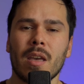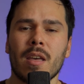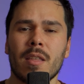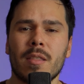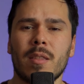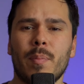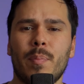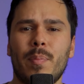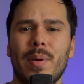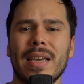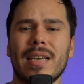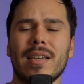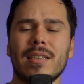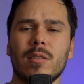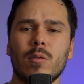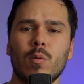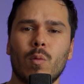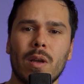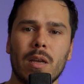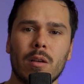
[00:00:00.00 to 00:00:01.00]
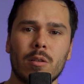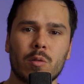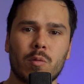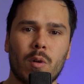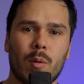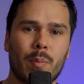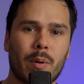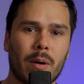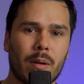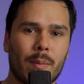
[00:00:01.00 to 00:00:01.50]
The biggest whales
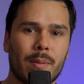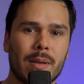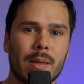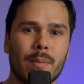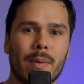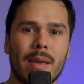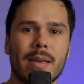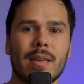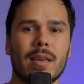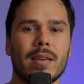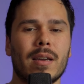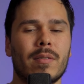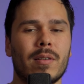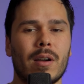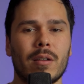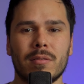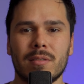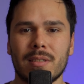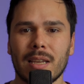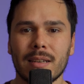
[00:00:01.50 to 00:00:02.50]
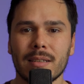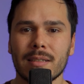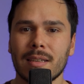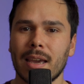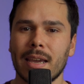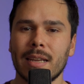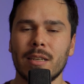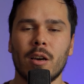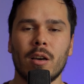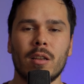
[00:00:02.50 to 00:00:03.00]
were probably making around
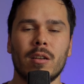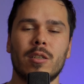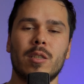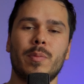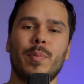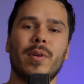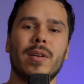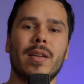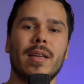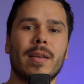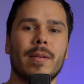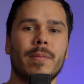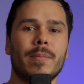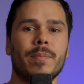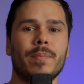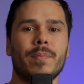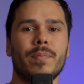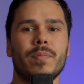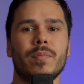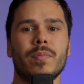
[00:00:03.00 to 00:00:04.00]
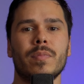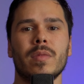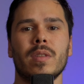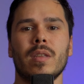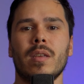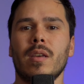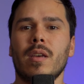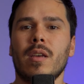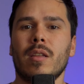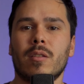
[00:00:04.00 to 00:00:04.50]
$10,000 per day.
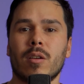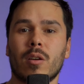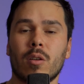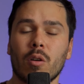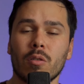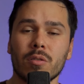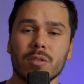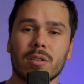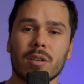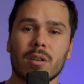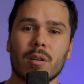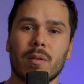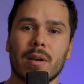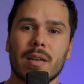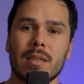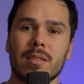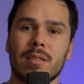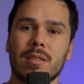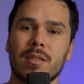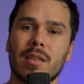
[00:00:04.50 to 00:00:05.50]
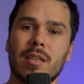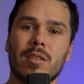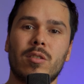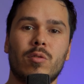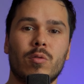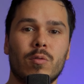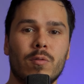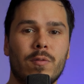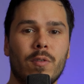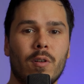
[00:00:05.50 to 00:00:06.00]
The consequence is
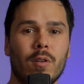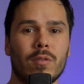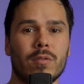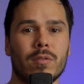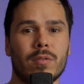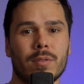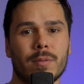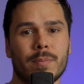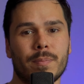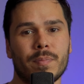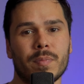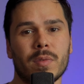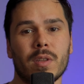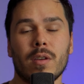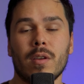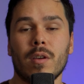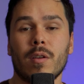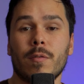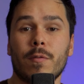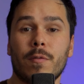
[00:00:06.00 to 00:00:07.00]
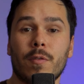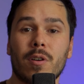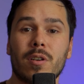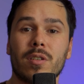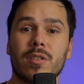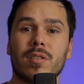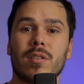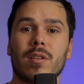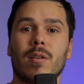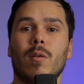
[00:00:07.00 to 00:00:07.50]
twofold.
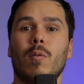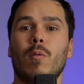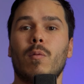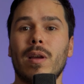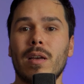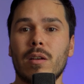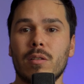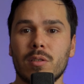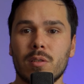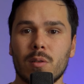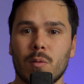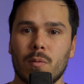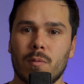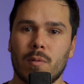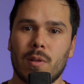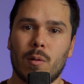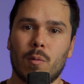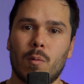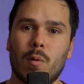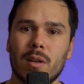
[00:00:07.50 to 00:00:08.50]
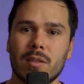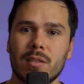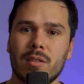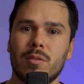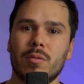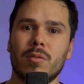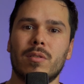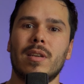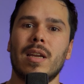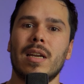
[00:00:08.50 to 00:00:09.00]
First, whales will want
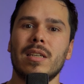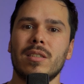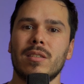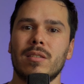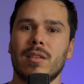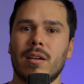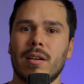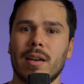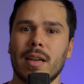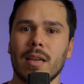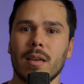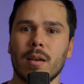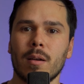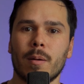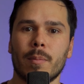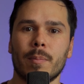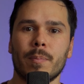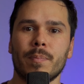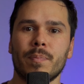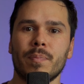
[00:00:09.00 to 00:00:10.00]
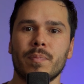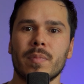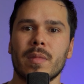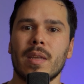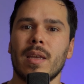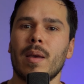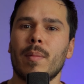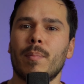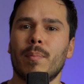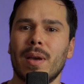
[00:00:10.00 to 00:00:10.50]
to cash their income,
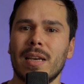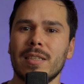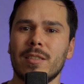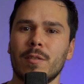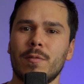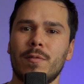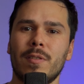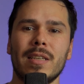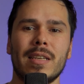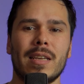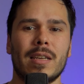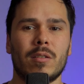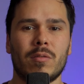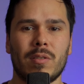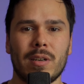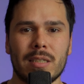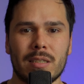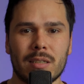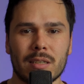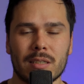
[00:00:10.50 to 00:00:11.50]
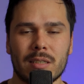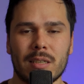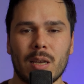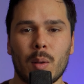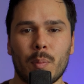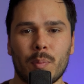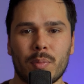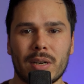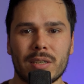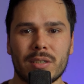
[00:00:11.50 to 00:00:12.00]
massively increasing
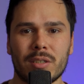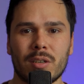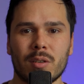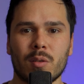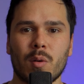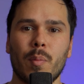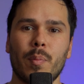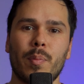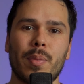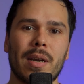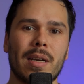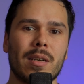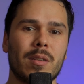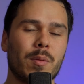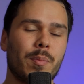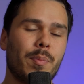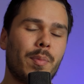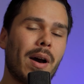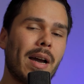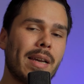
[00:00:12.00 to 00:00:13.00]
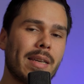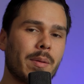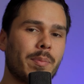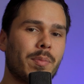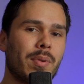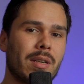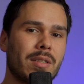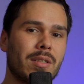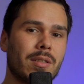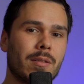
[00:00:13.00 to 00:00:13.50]
sell pressure compared to buying
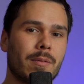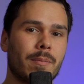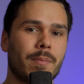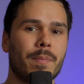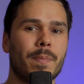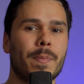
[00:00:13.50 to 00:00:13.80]
pressure.